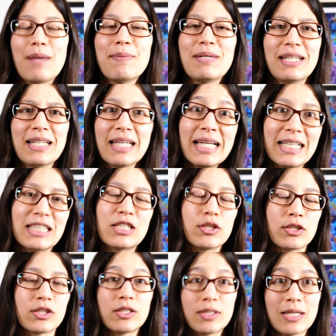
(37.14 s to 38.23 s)
I mean, it is,
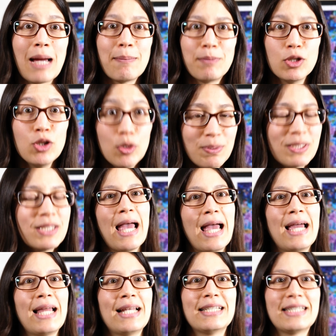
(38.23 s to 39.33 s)
there's time loops,
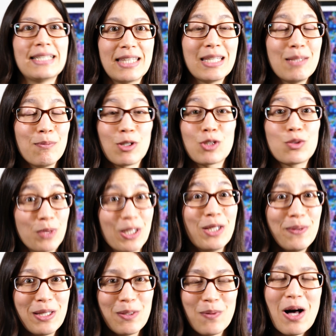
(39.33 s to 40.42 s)
and the theme works really,
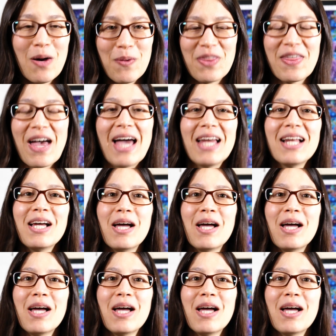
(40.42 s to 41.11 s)
really well with that.